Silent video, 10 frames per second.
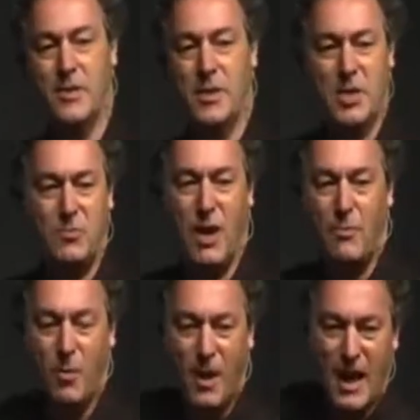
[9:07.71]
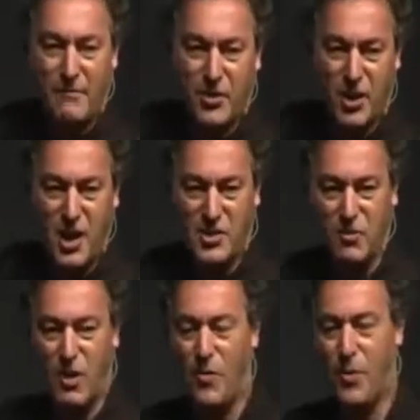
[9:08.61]
This is why mobile advertising
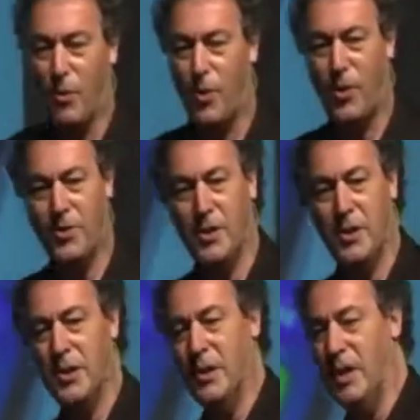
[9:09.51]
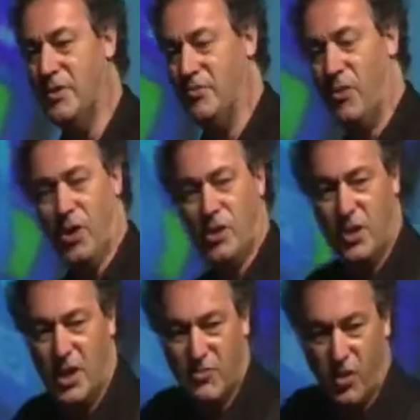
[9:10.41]
around the world, it's very
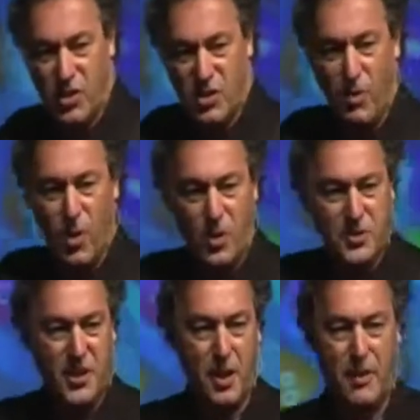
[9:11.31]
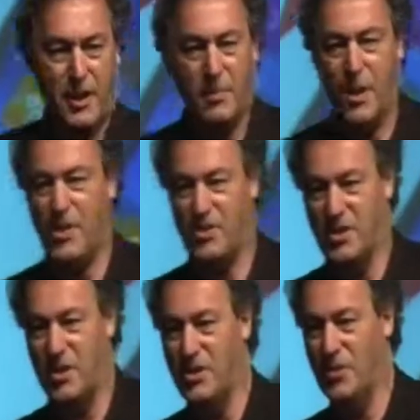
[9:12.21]
small still. I think in Malaysia
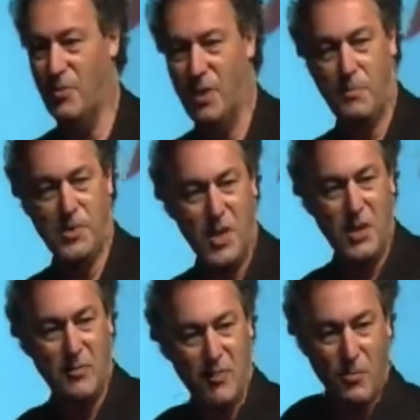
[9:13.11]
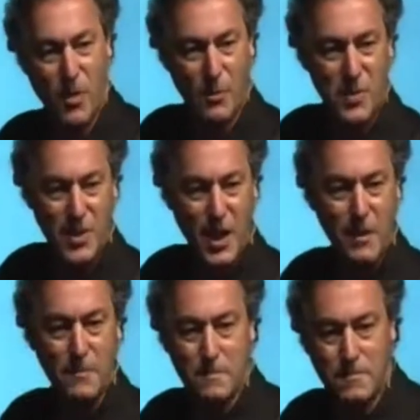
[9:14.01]
it's less than 1%, if I'm not
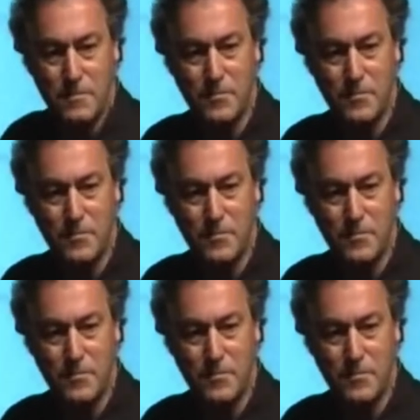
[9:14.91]
mistaken.